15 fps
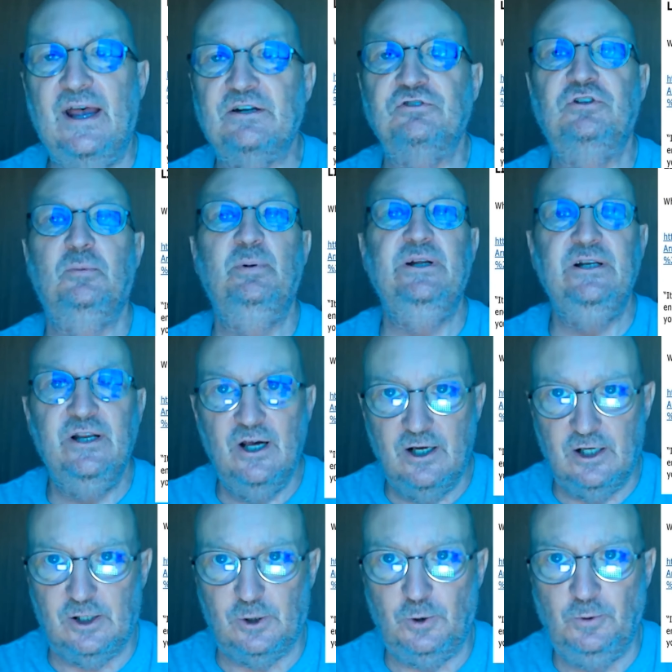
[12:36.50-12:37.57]
has to be
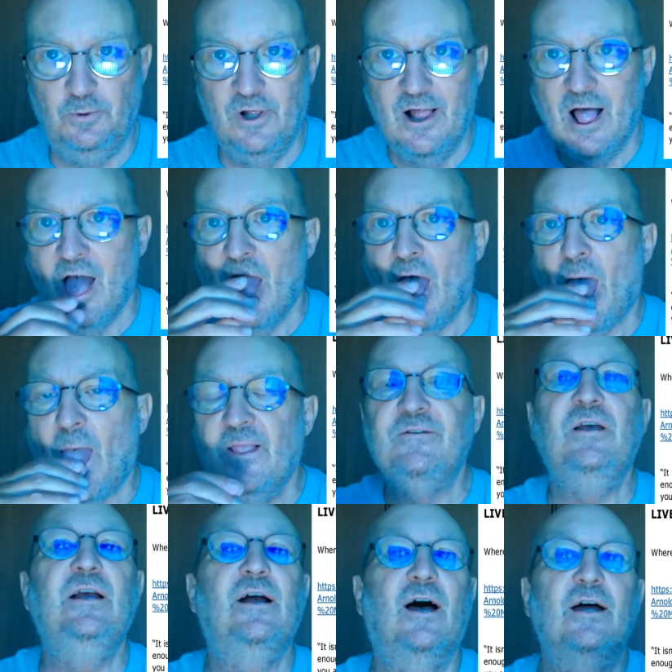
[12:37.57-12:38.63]
no.
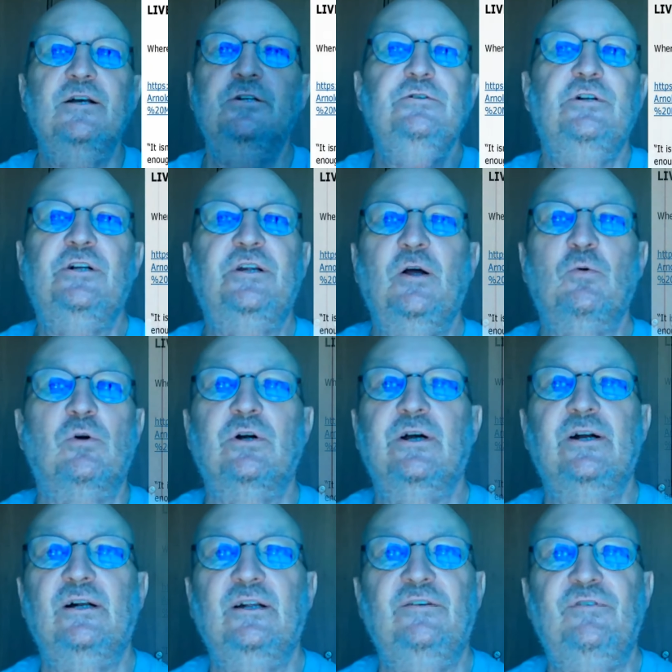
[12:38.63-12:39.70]
See, God knew that they weren't
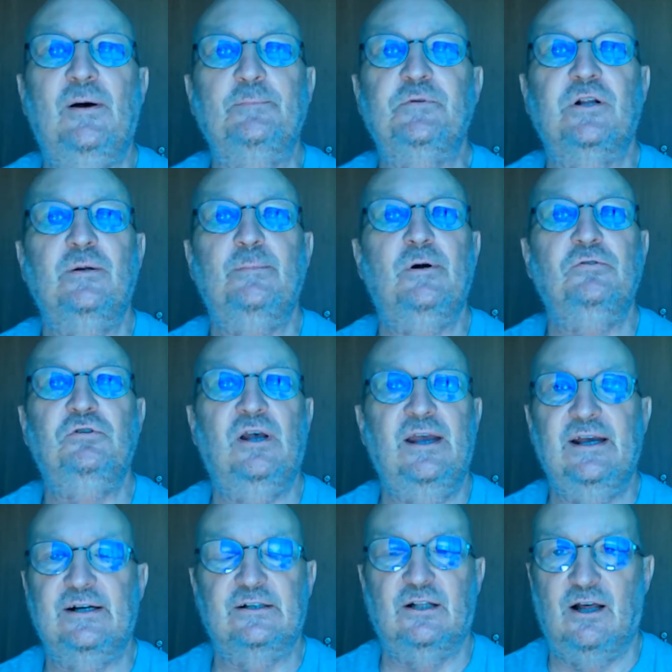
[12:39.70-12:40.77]
going to live up to the
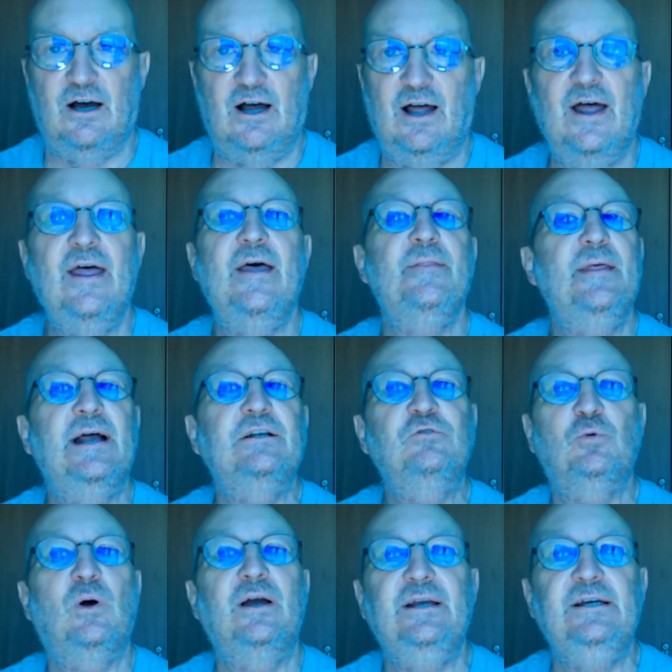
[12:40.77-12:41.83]
Mosaic Law, and
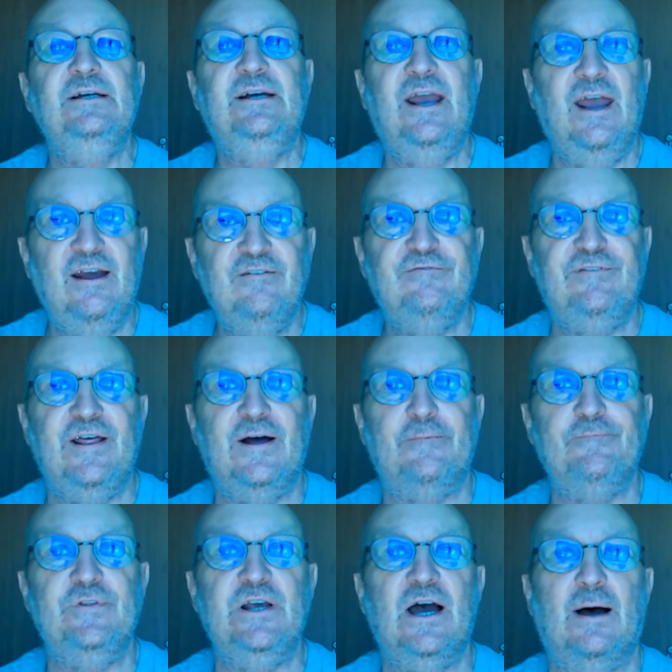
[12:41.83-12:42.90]
that's why he gave
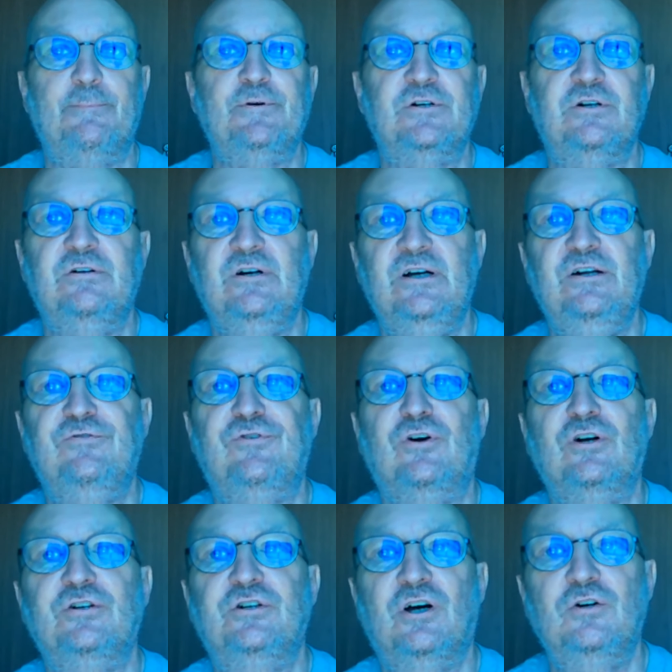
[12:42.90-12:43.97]
them the opportunity
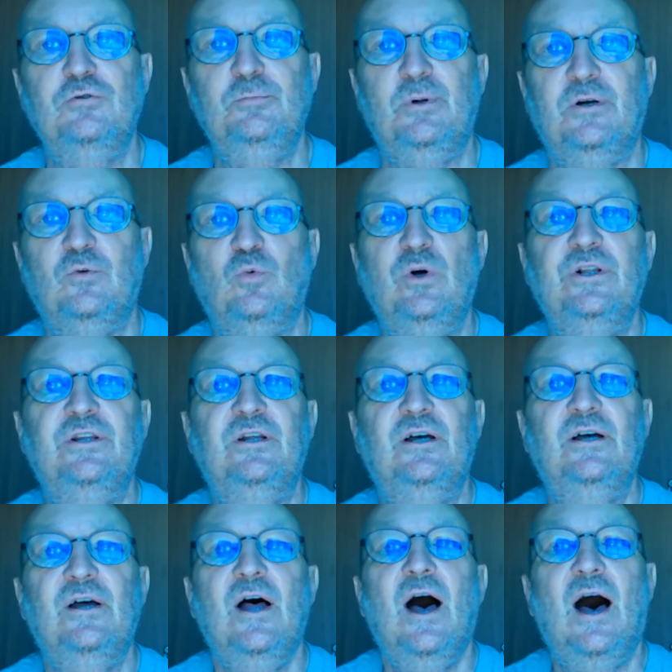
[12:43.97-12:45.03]
for atonement with
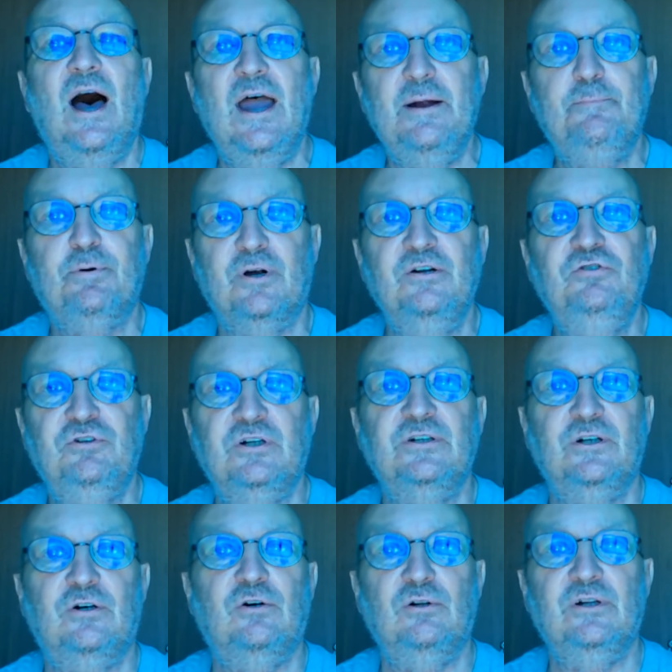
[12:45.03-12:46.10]
the high priest
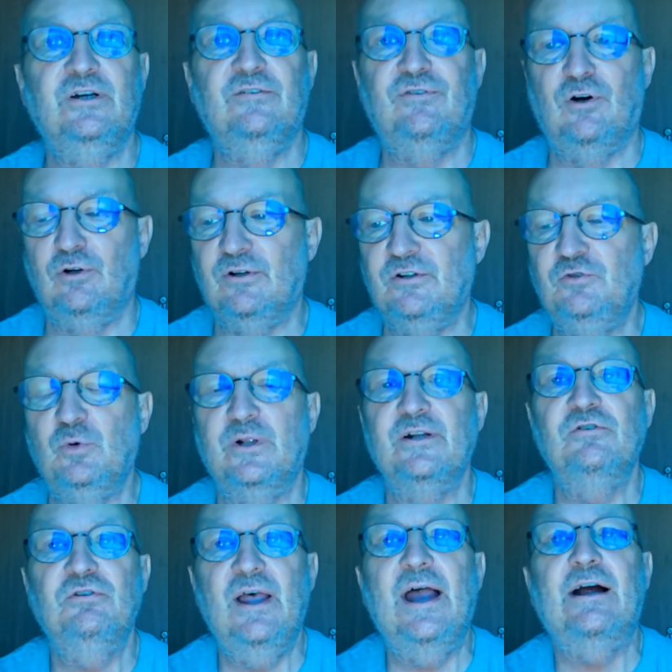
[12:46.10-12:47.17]
in the Holy of Holies with
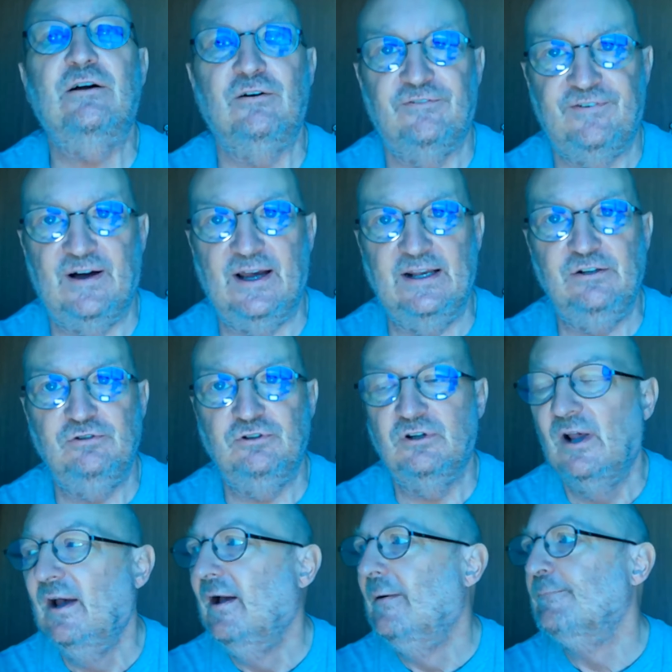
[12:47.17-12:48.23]
a sacrifice,
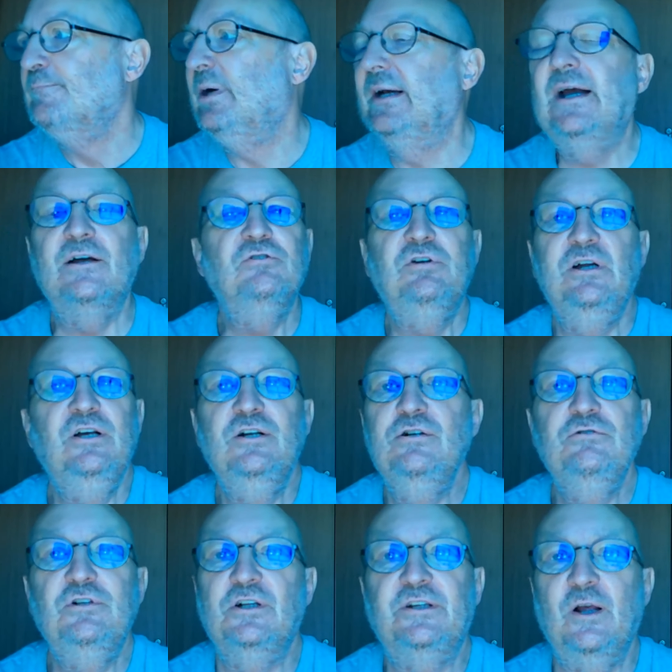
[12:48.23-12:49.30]
because he
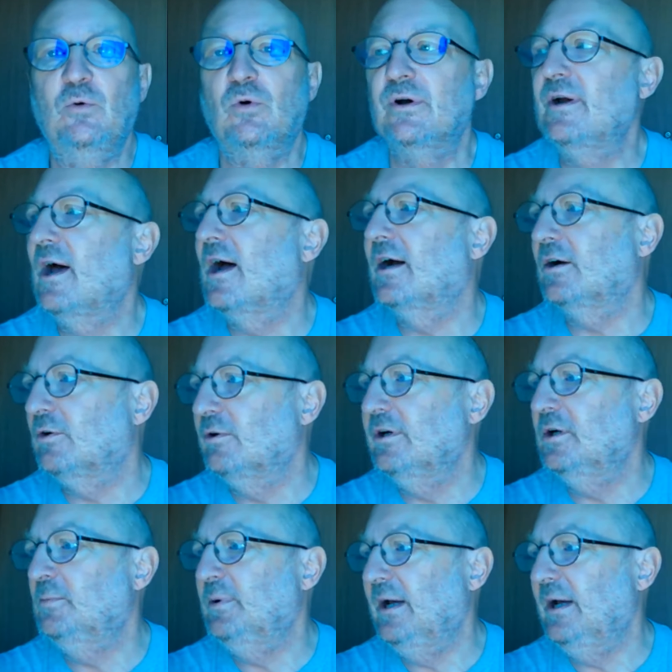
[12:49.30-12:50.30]
knew that they were not going to